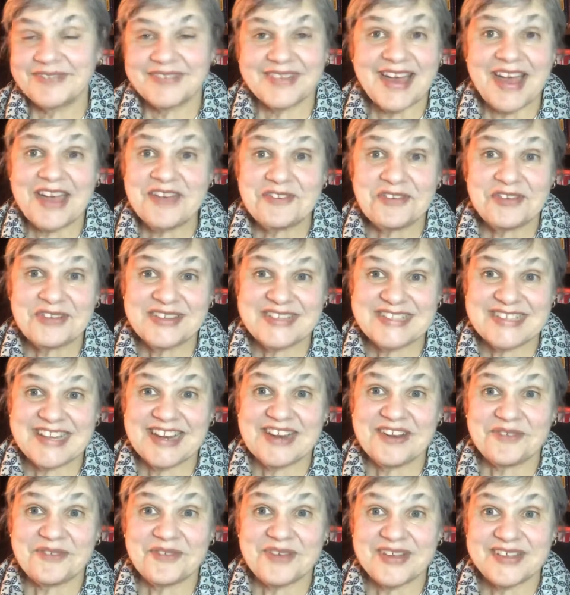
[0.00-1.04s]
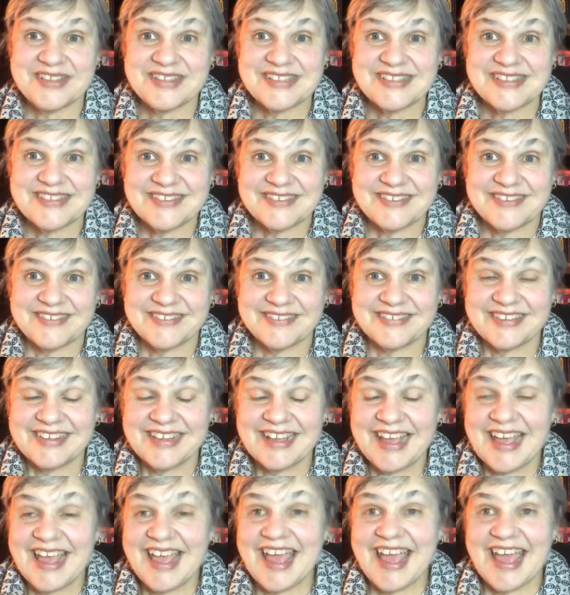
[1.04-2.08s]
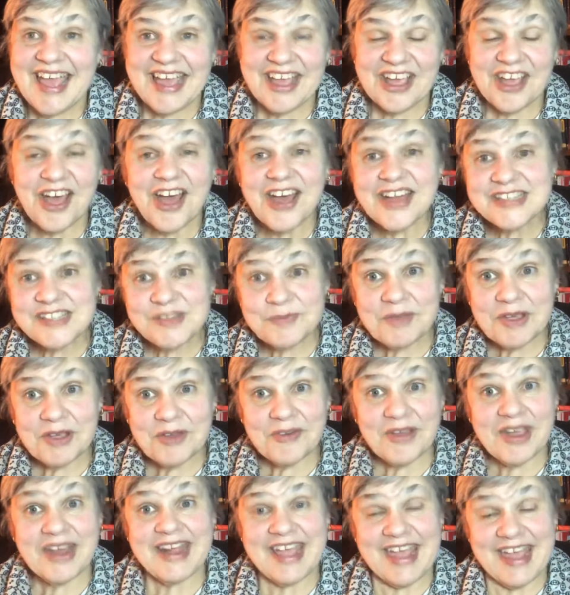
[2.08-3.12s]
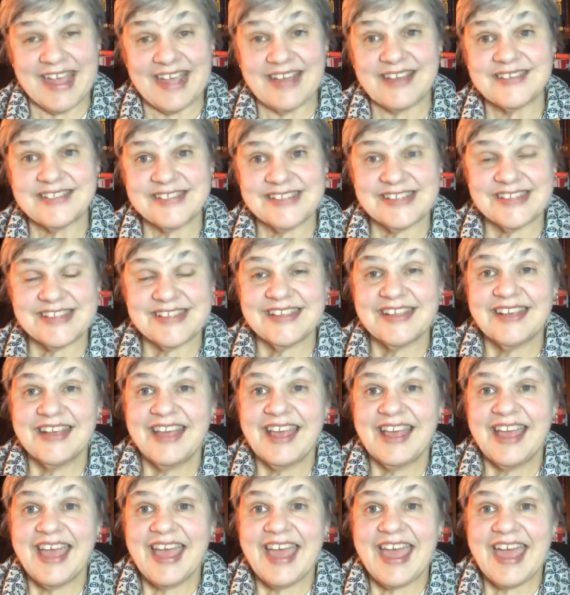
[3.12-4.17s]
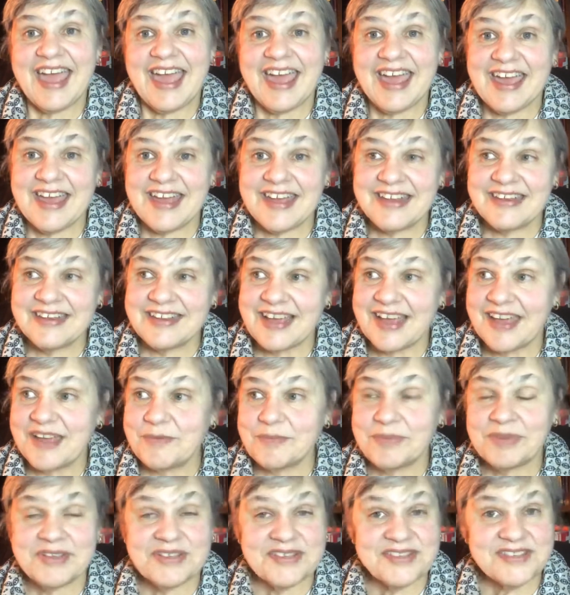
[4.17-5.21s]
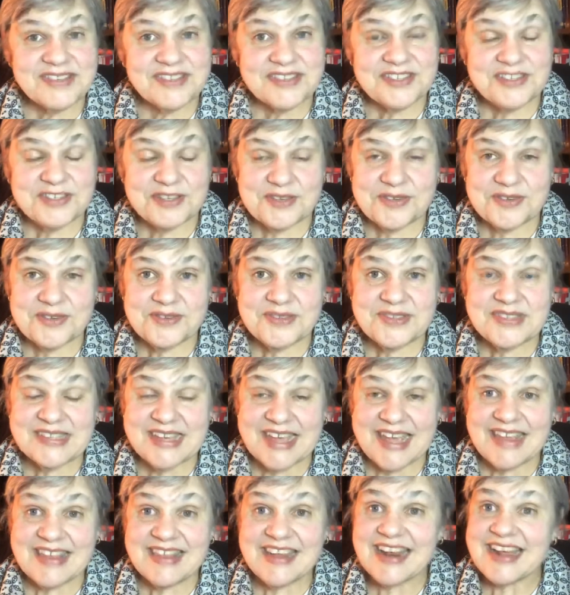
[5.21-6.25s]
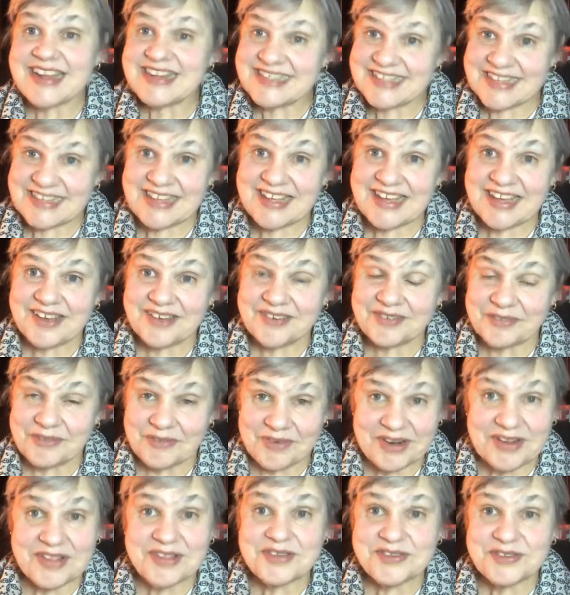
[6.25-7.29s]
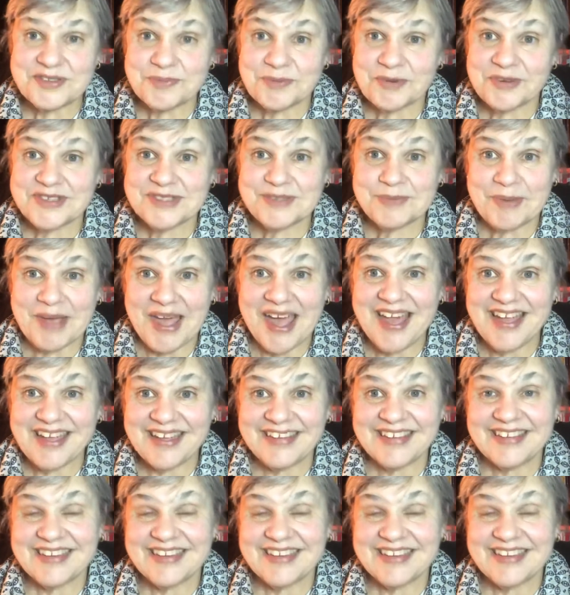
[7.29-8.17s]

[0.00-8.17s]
I've only done it once, caused me great angst, and I'm pleased to say that I did get one of those books back.